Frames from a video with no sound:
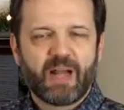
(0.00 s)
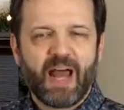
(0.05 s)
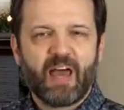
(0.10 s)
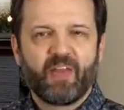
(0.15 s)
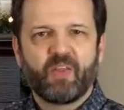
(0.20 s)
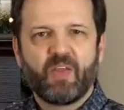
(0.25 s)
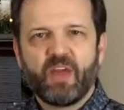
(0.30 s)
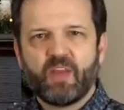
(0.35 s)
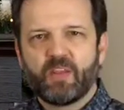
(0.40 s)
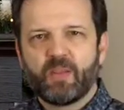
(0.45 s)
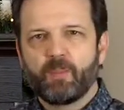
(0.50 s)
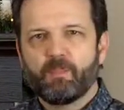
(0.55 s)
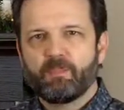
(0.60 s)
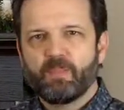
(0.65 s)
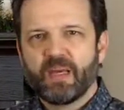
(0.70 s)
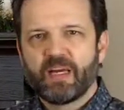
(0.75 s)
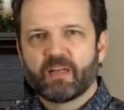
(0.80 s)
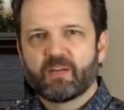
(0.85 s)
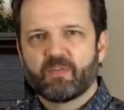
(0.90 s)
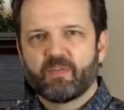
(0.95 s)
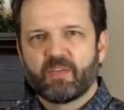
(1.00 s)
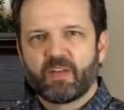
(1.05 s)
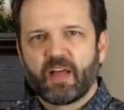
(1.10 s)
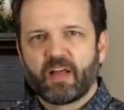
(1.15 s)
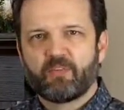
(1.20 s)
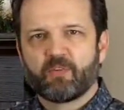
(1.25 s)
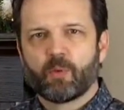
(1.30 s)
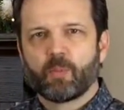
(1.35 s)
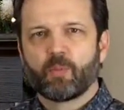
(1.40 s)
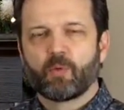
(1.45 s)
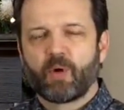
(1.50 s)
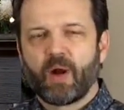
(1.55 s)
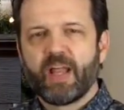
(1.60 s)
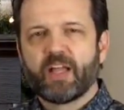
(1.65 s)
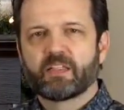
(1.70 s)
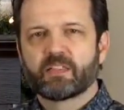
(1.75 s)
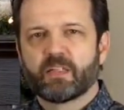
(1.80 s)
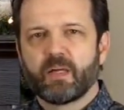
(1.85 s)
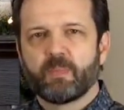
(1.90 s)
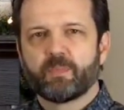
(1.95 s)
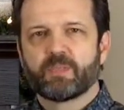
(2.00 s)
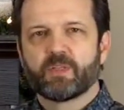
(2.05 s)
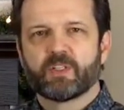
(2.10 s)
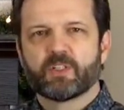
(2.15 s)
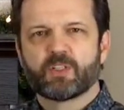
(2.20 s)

I think the mint flavor breaks up the